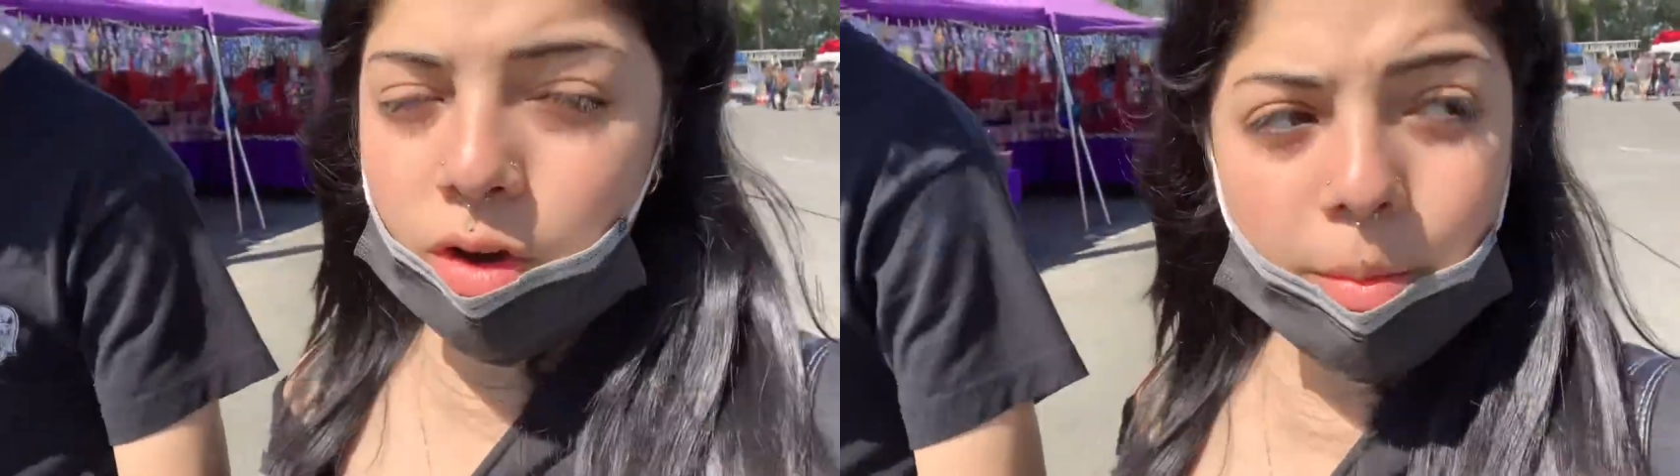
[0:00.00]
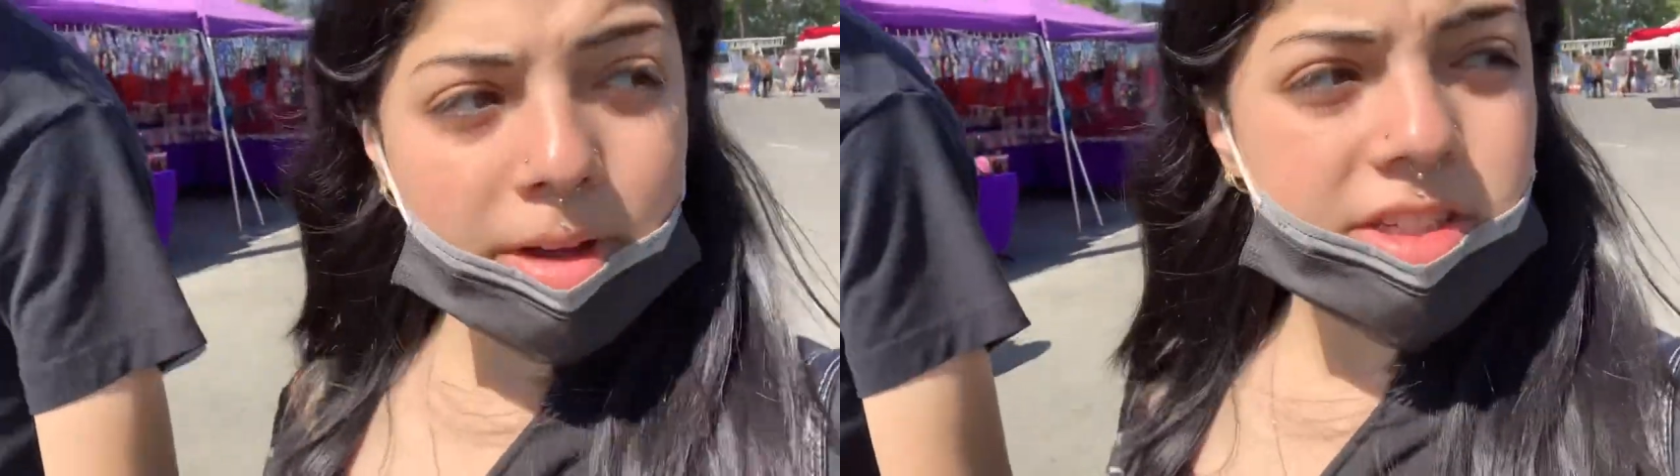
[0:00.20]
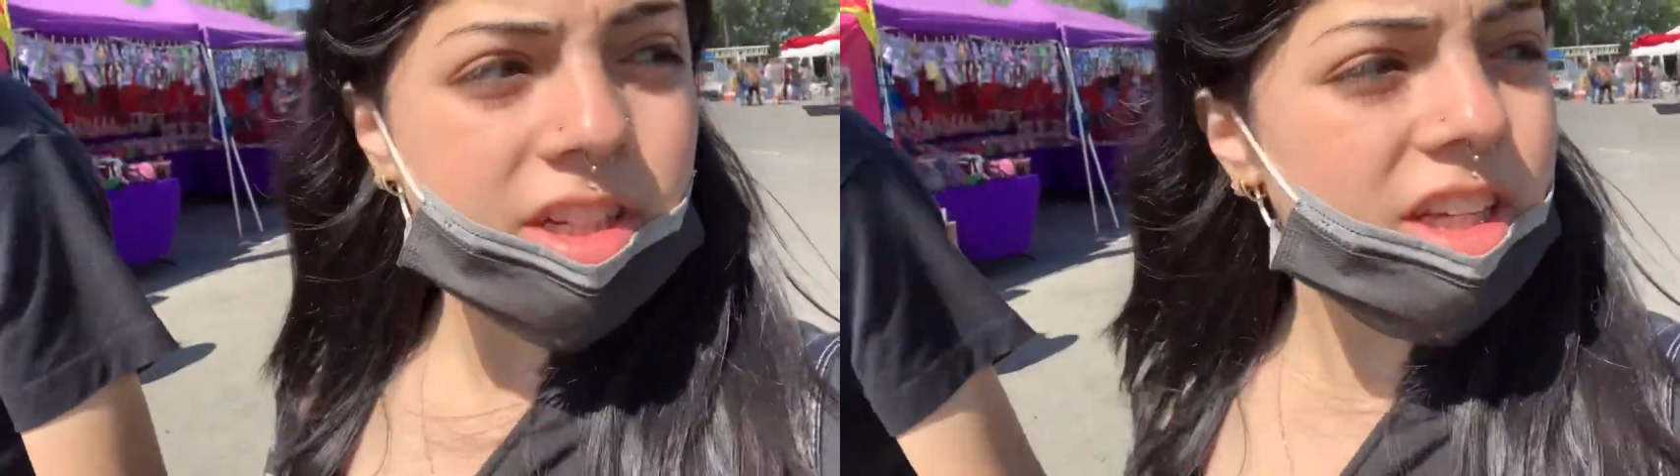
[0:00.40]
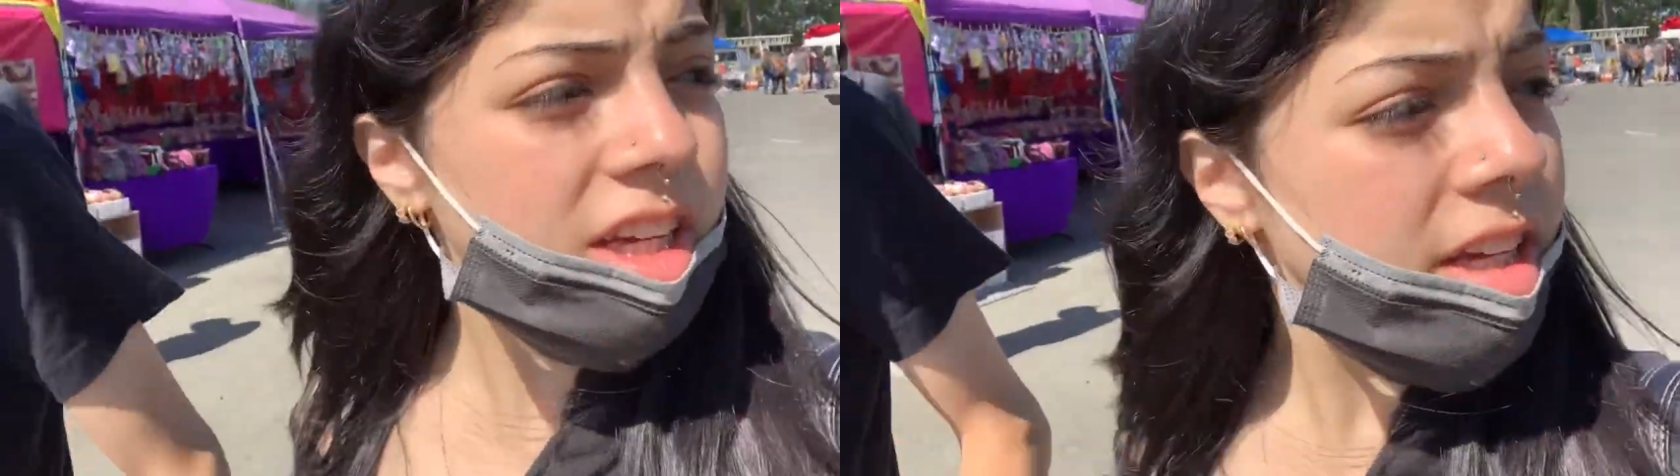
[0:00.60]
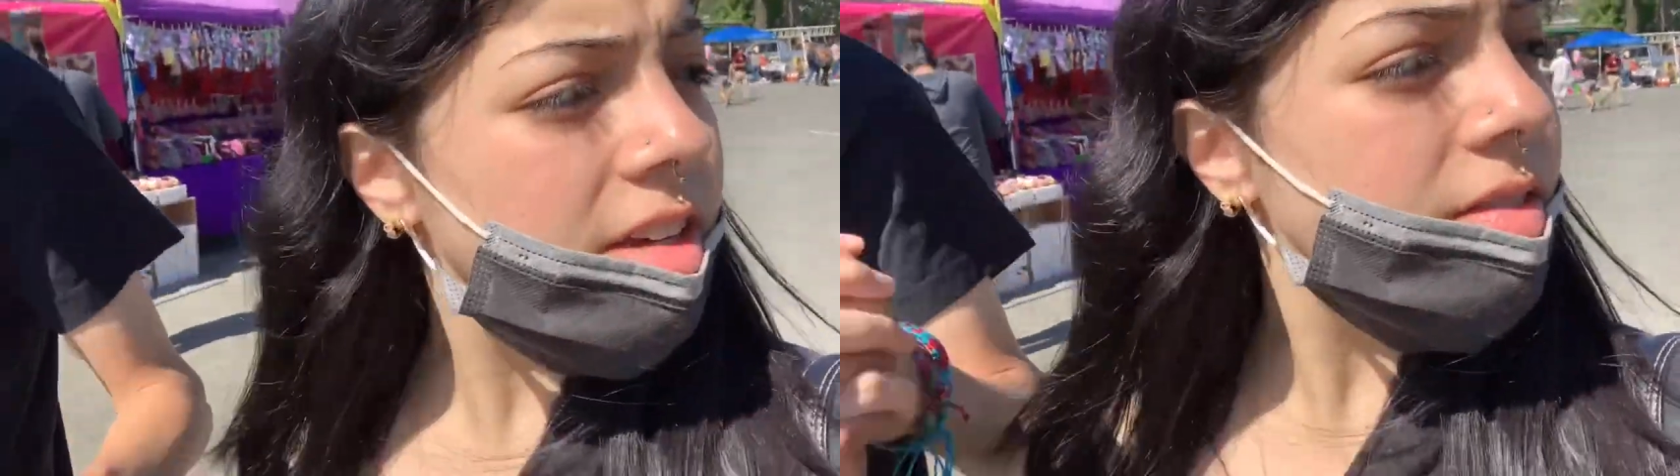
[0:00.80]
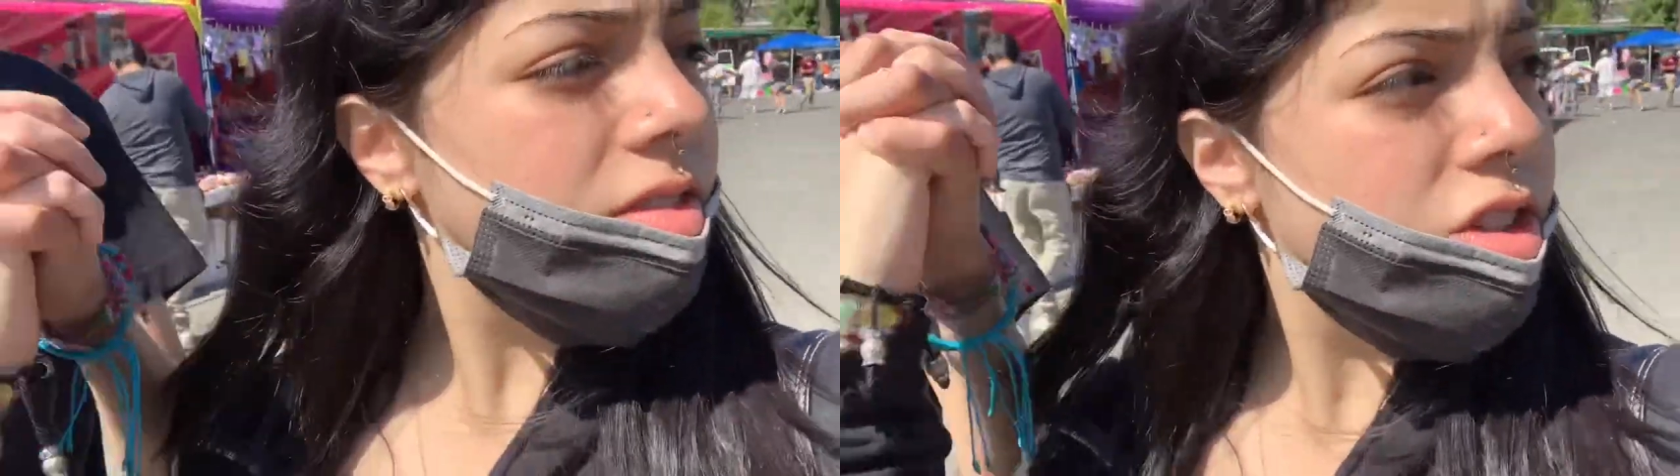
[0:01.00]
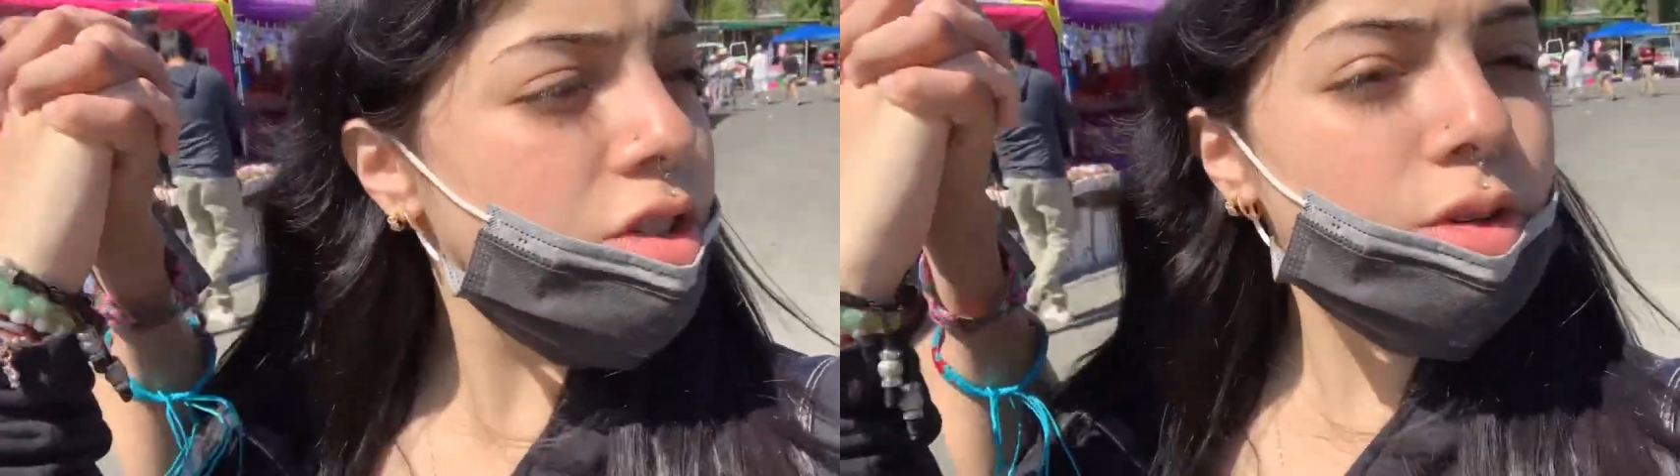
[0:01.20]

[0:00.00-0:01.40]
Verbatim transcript: about to leave too.